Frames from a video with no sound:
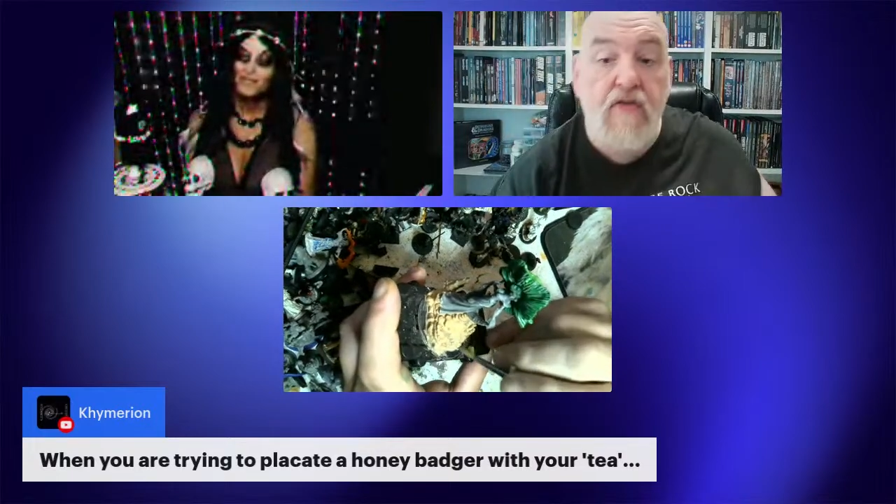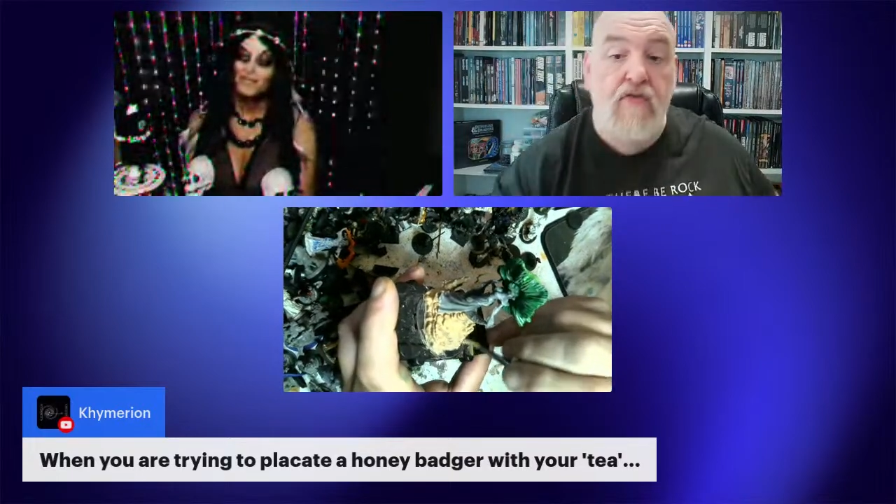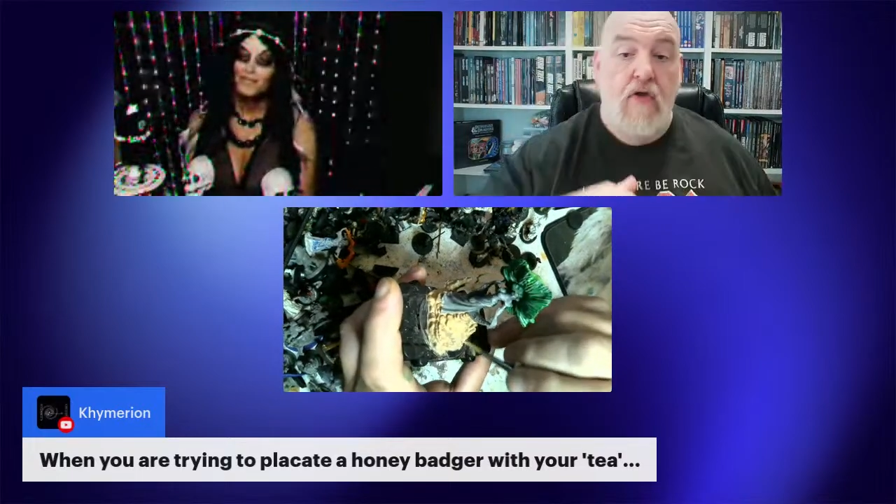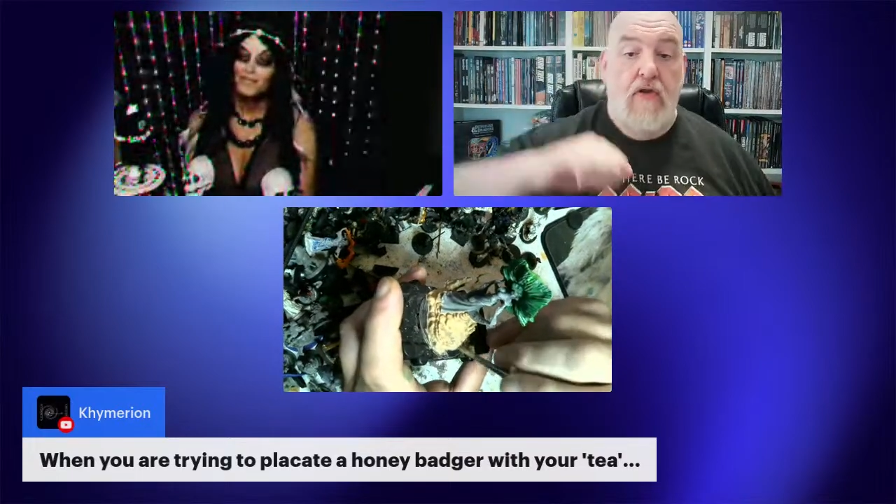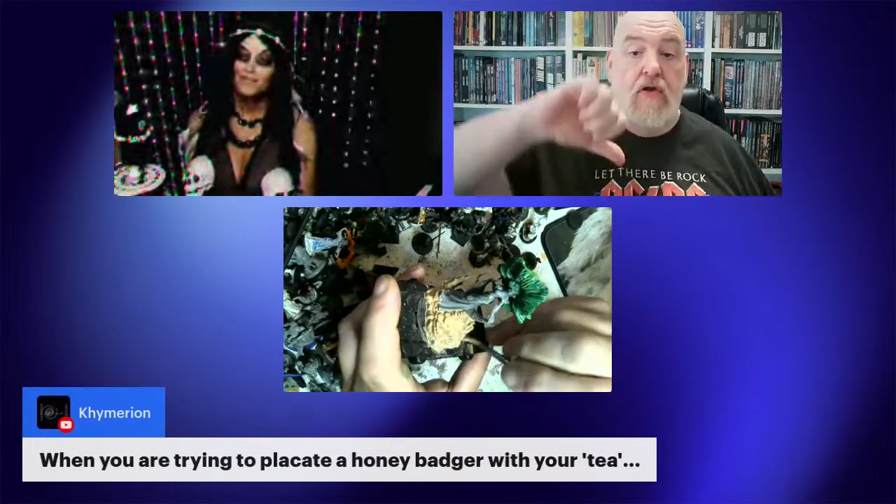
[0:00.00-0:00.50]

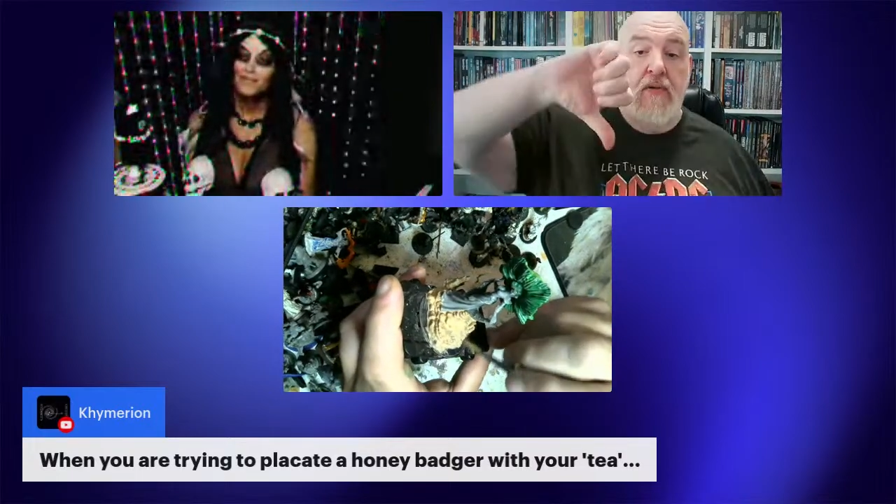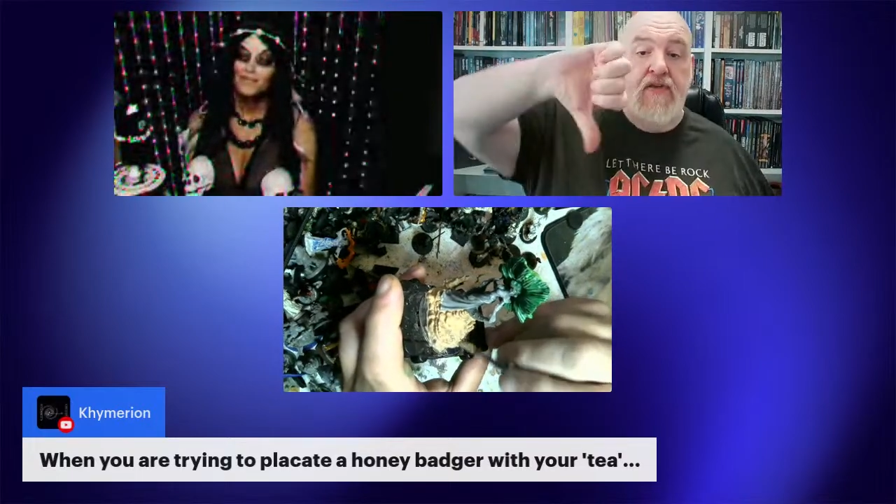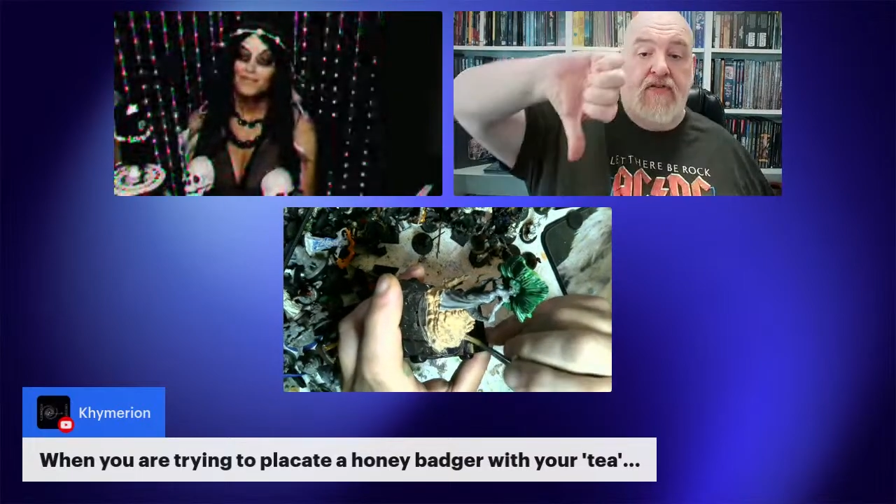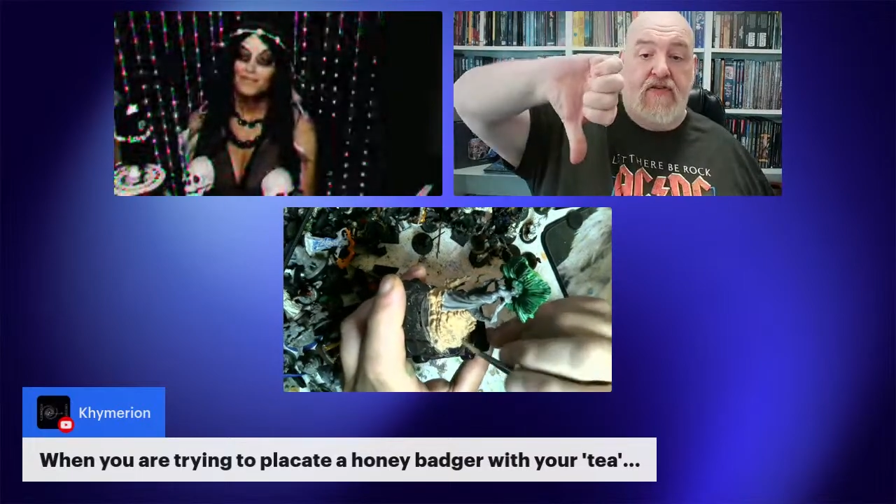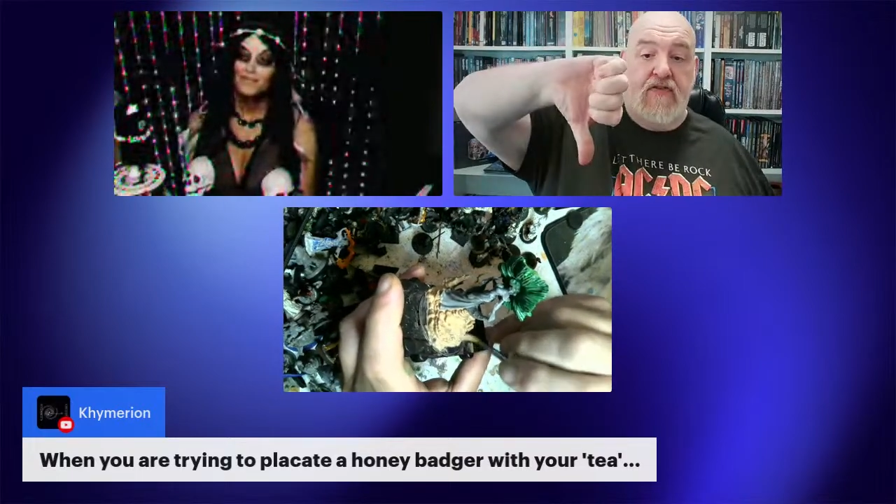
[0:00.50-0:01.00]
So you know
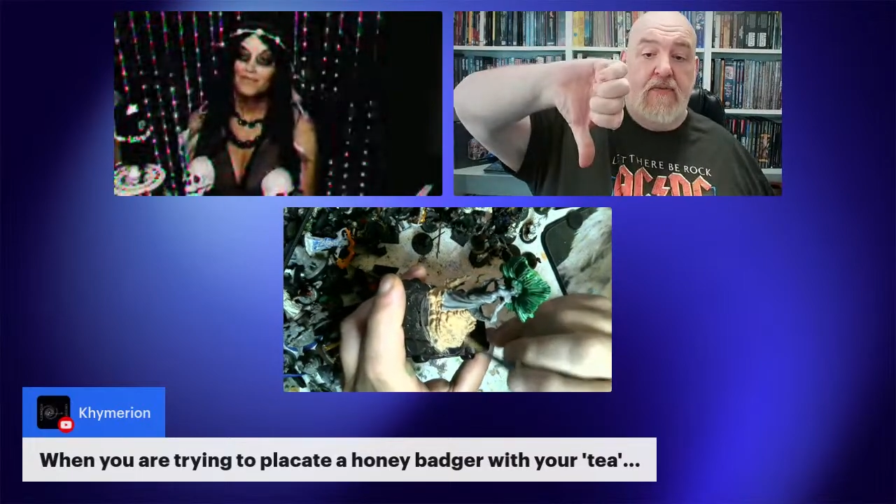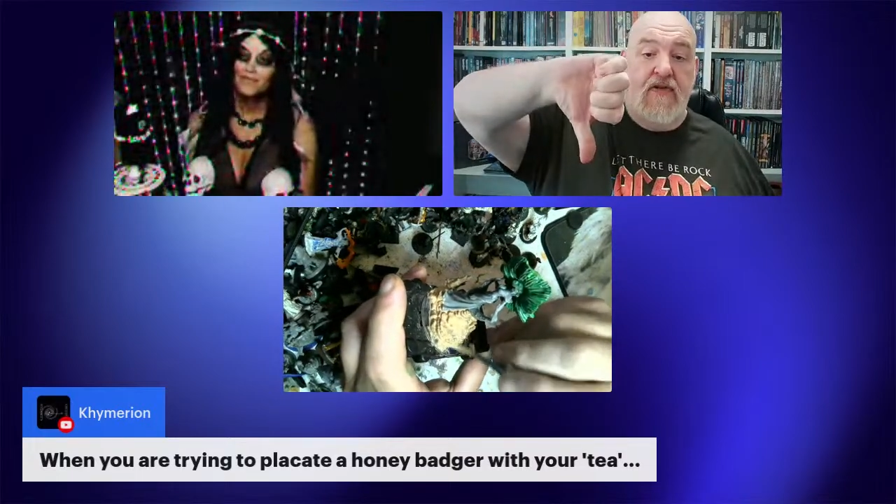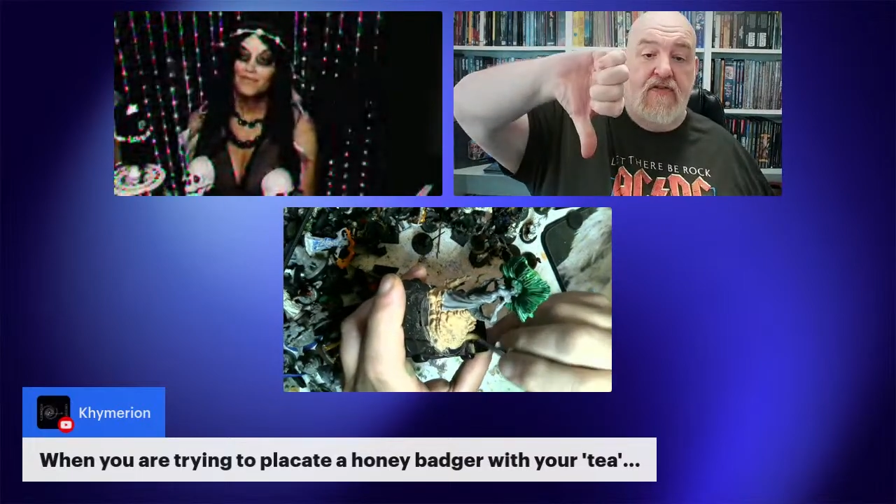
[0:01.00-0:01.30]
my system.